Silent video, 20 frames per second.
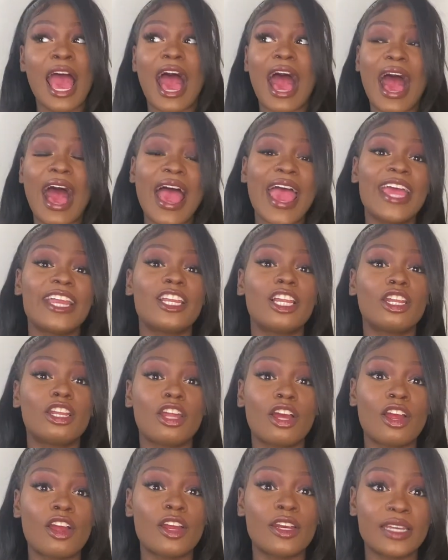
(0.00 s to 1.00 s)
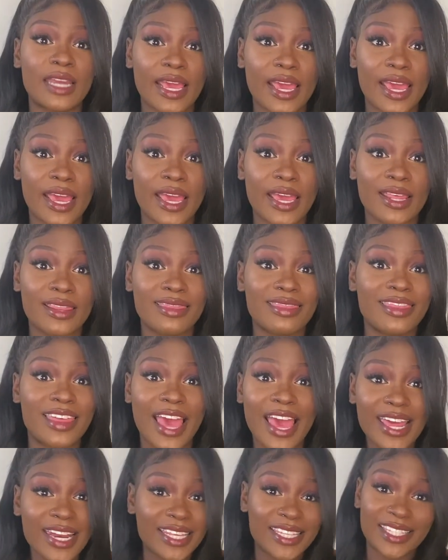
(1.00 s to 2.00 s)
I had to learn that
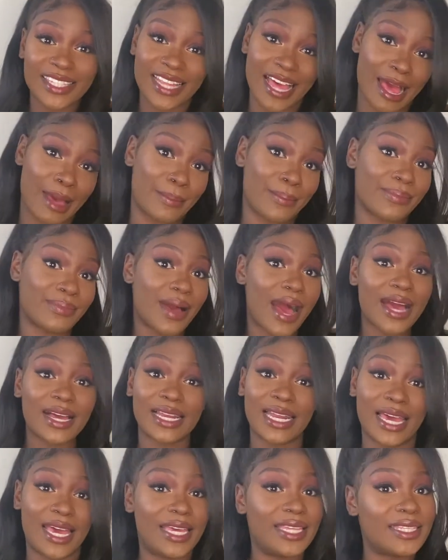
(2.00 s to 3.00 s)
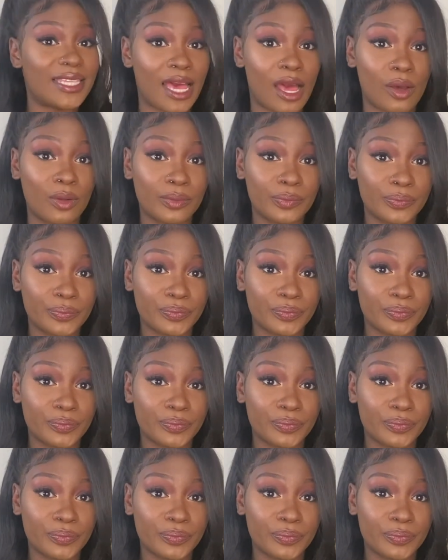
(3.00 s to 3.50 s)
that is not my clientele.